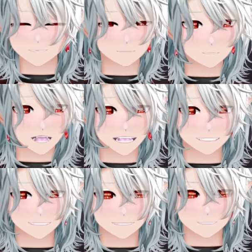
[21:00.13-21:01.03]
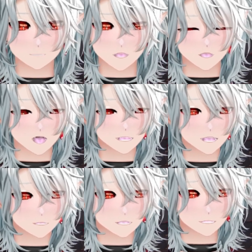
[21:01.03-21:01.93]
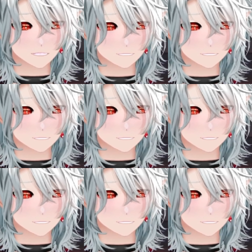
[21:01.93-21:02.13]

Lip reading: right? We've solved that problem.